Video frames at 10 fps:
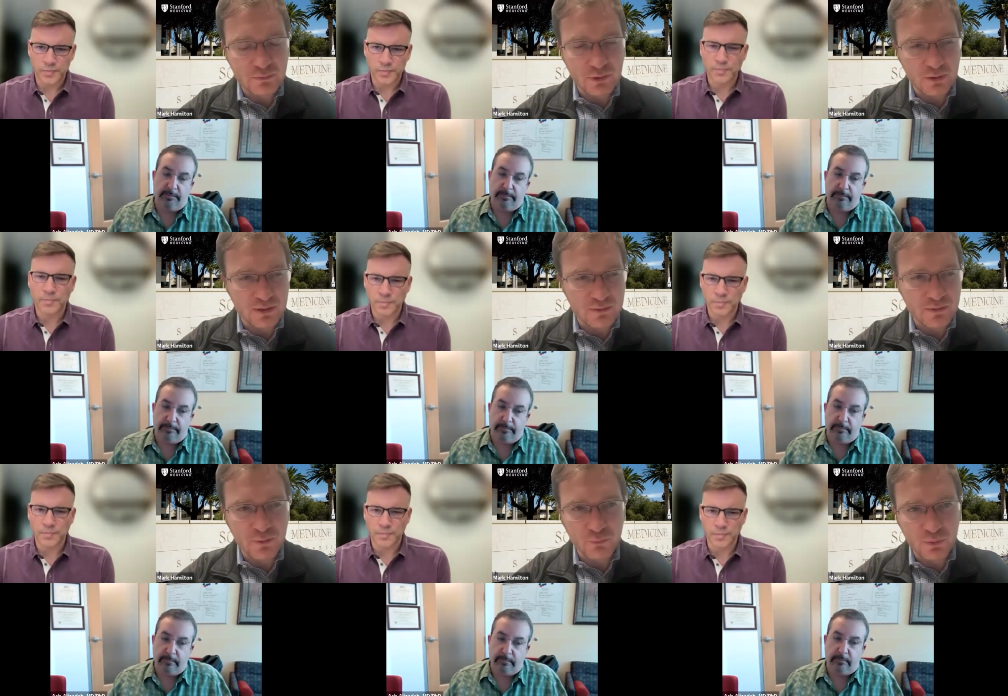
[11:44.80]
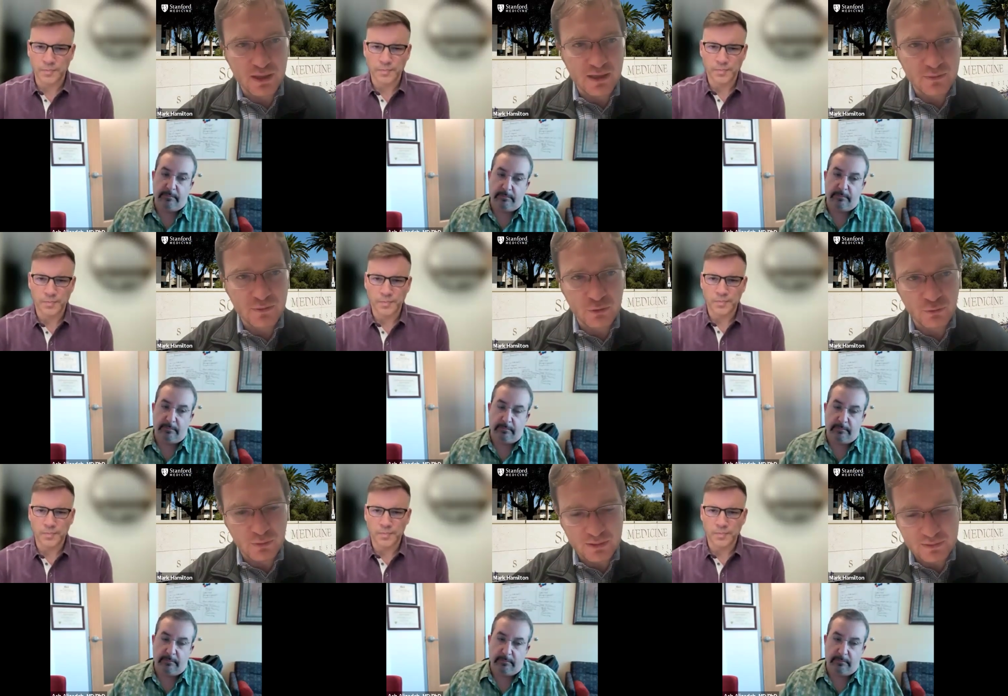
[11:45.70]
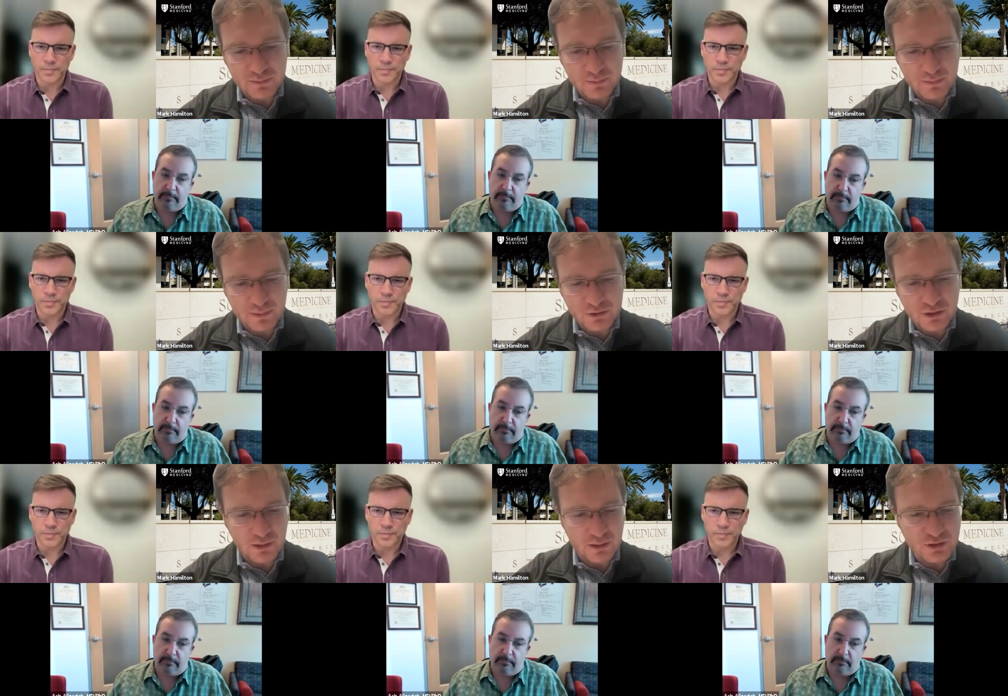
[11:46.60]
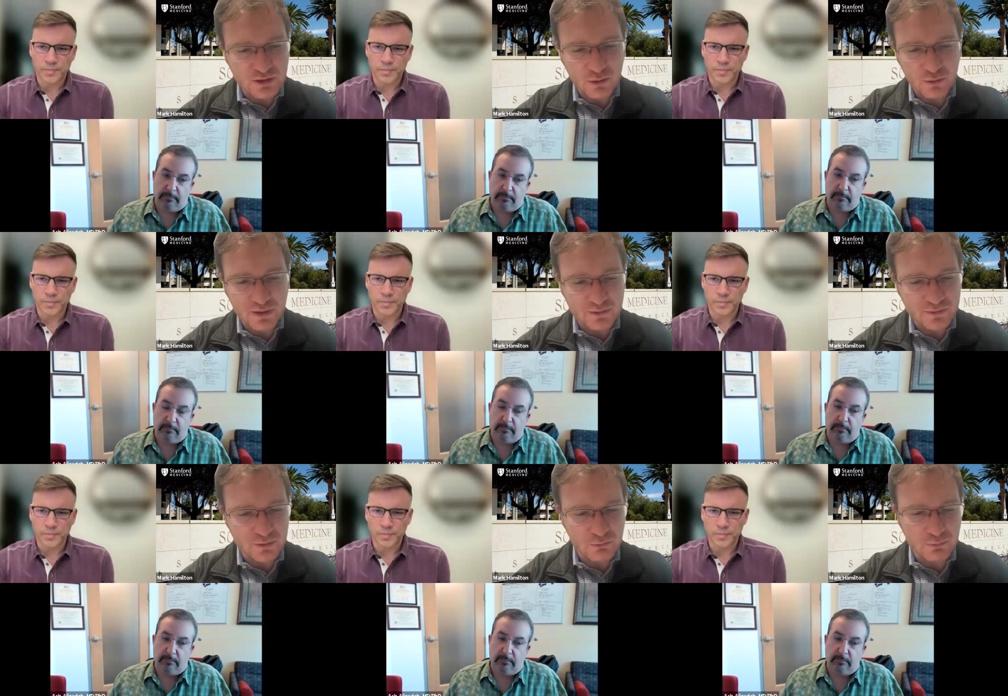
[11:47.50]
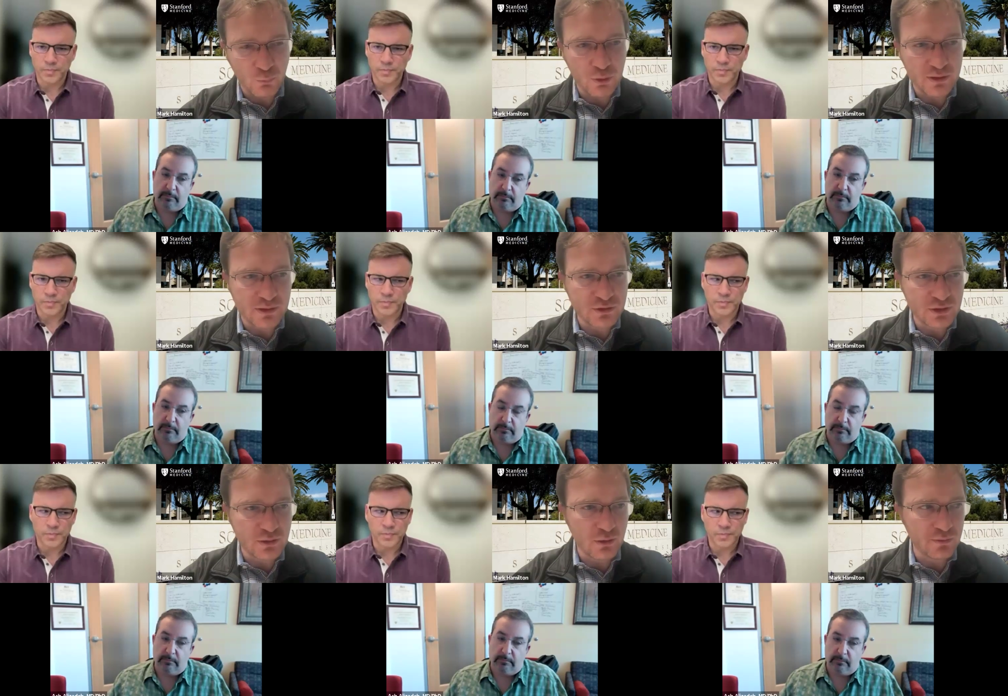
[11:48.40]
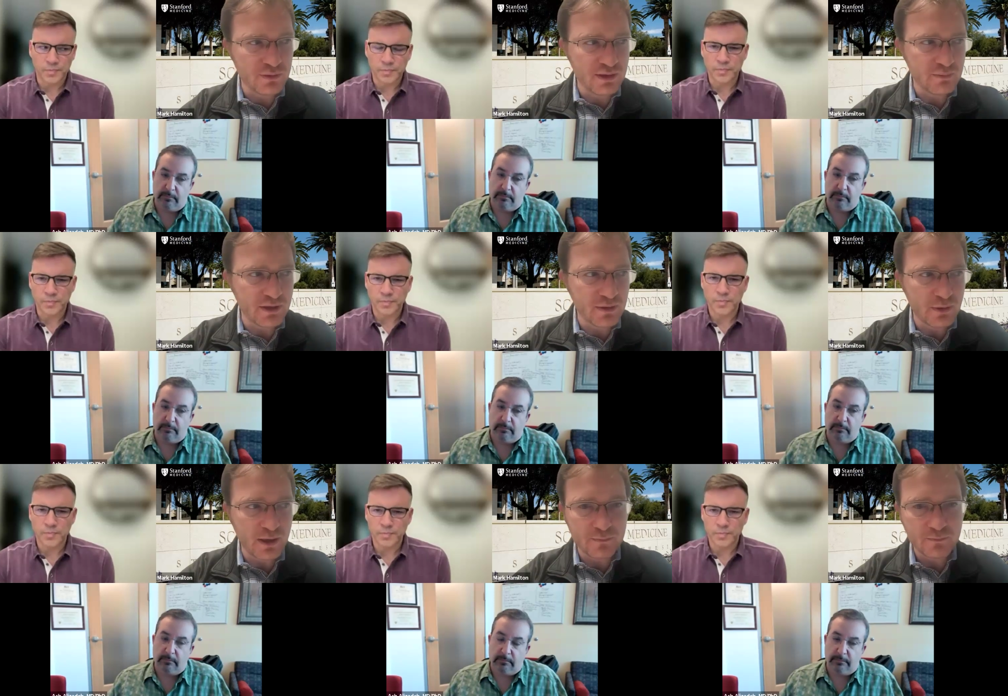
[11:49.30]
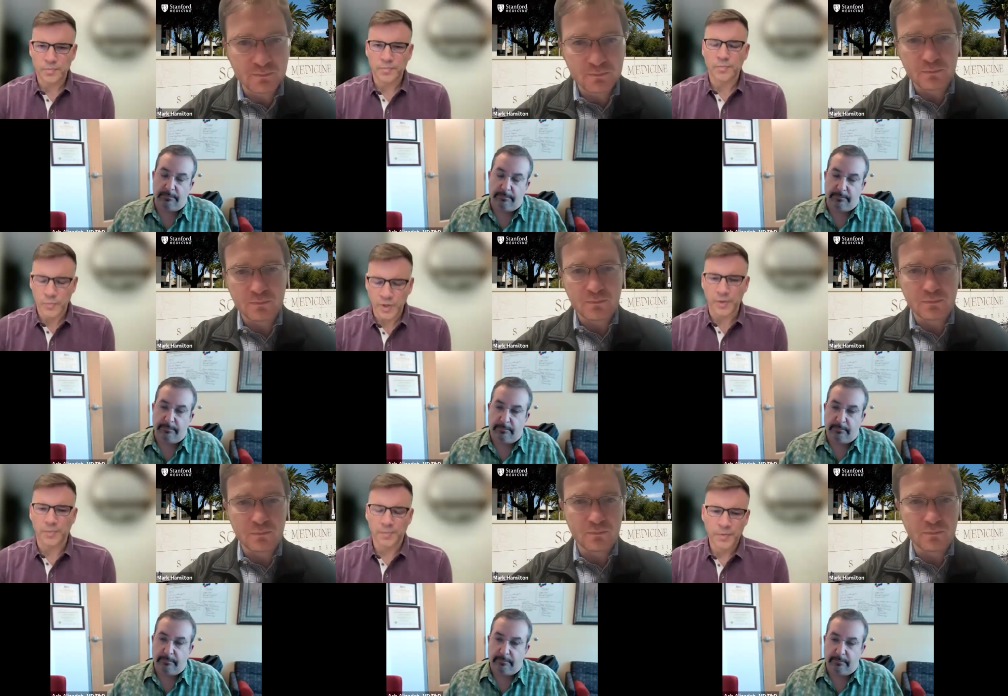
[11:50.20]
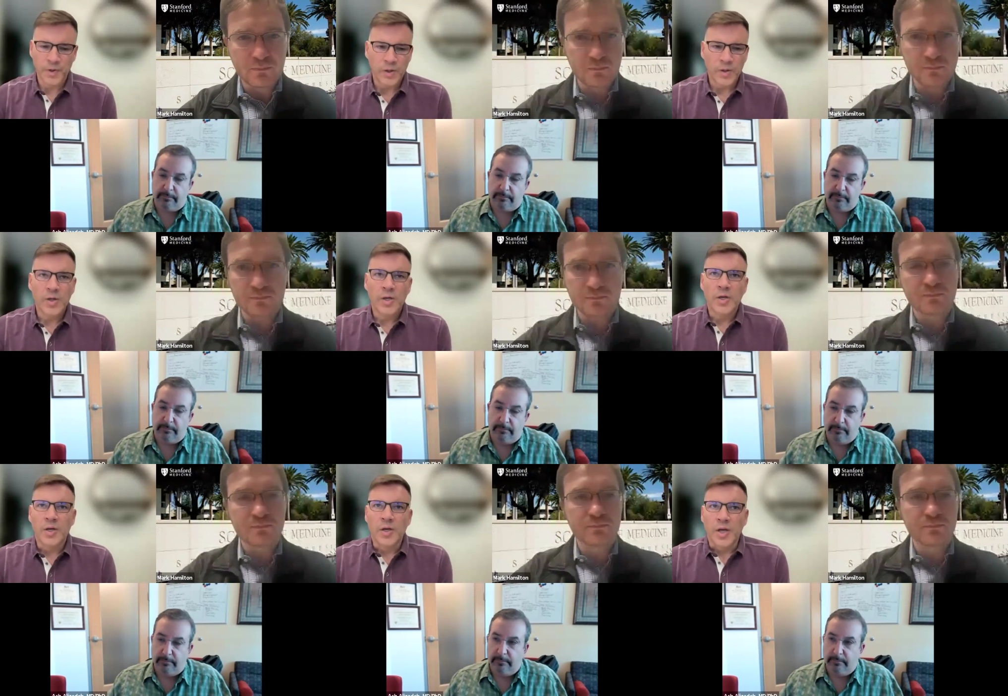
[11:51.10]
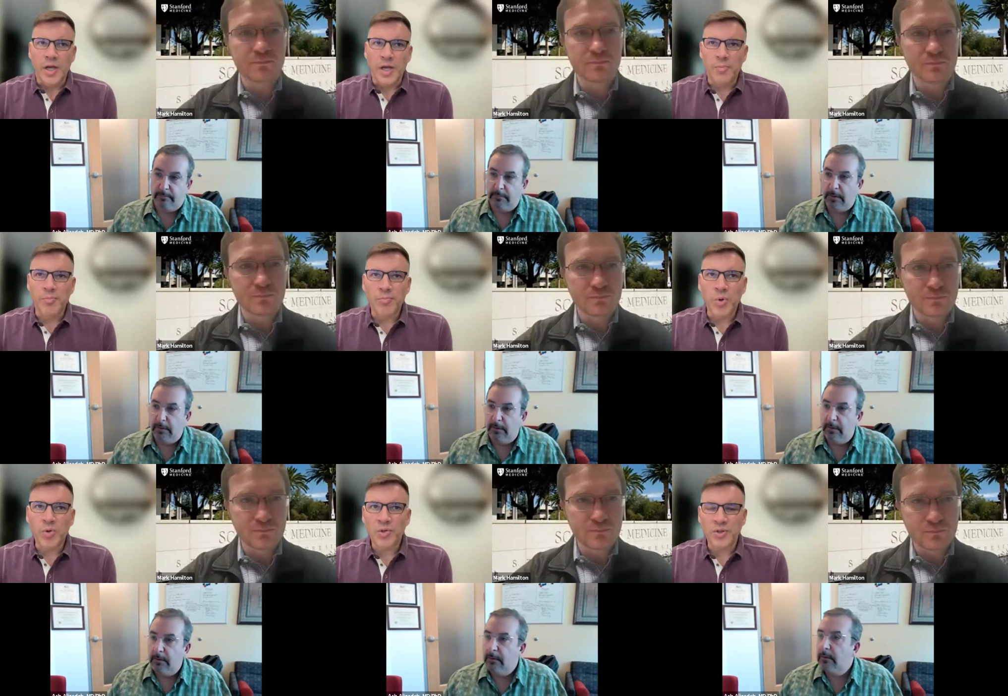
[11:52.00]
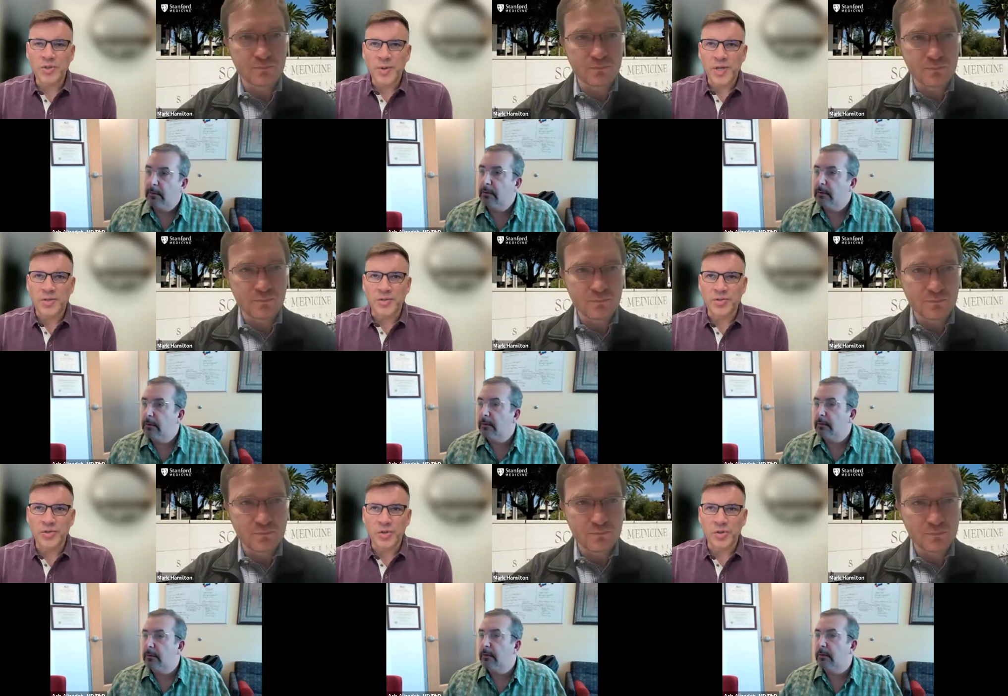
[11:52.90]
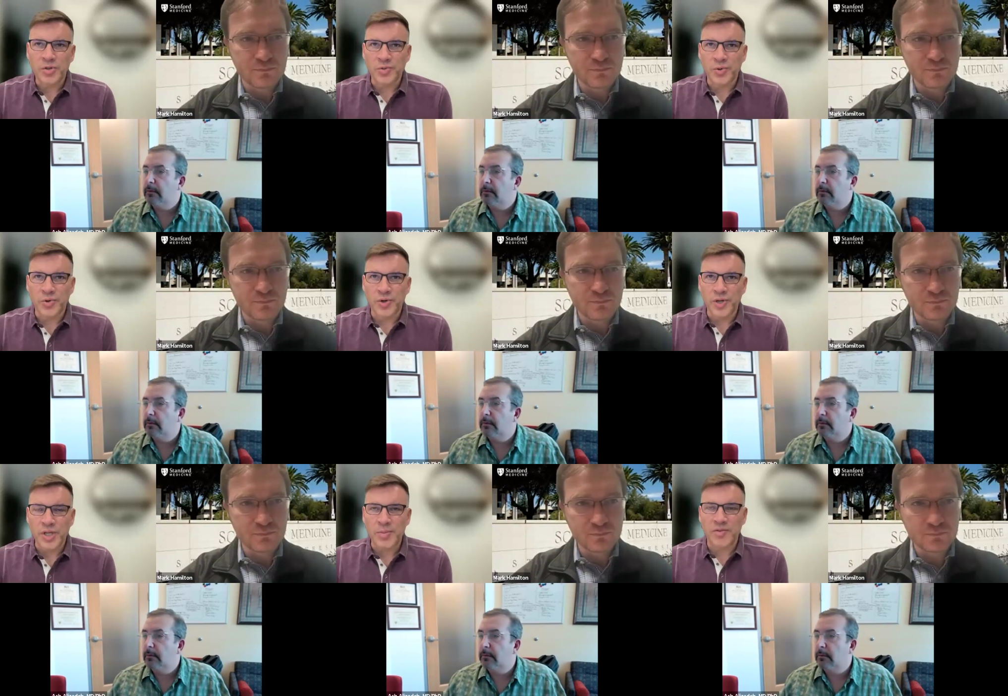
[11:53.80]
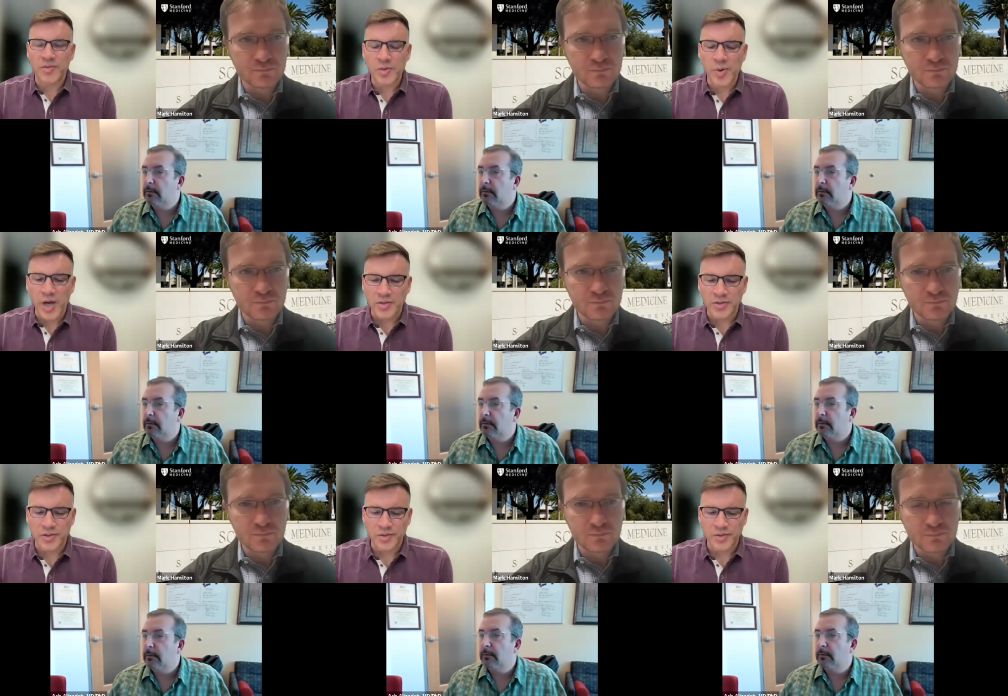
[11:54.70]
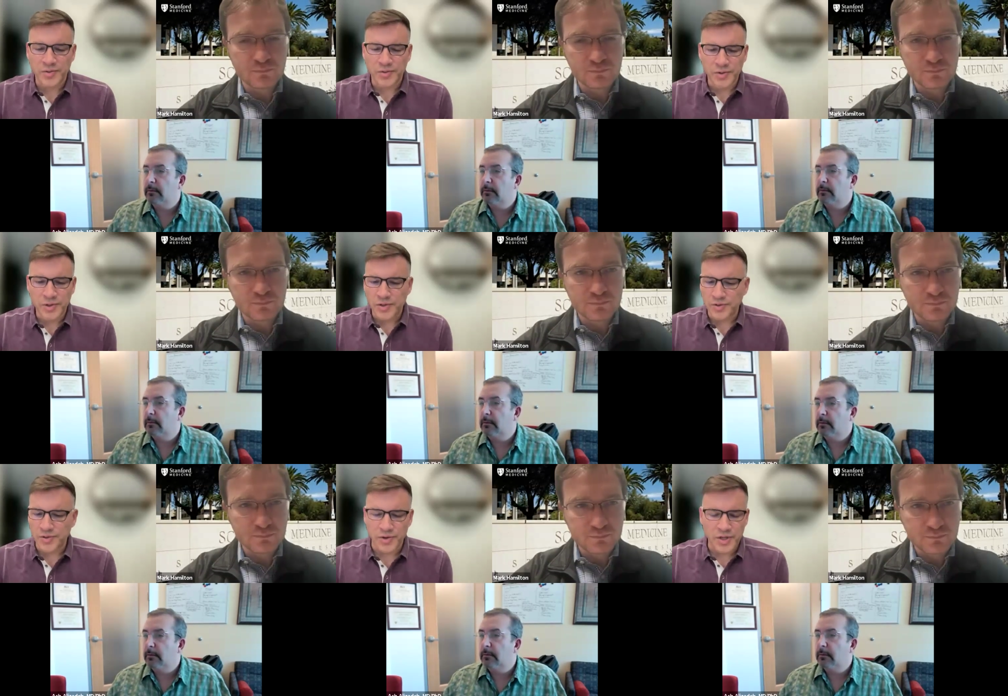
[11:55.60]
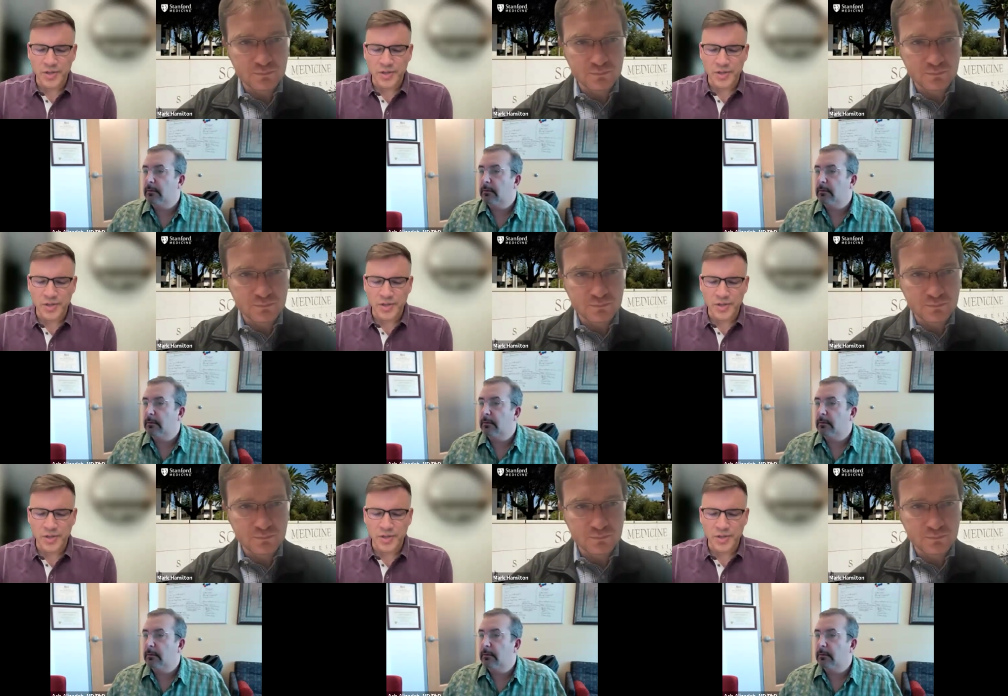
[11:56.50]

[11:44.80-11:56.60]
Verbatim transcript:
Speaker 1: really three, two and the gene a gene called tet 2 and one in a gene called DNMT3A.
Speaker 2: Yeah. And both of this patient's tumors were EBV positive. Is there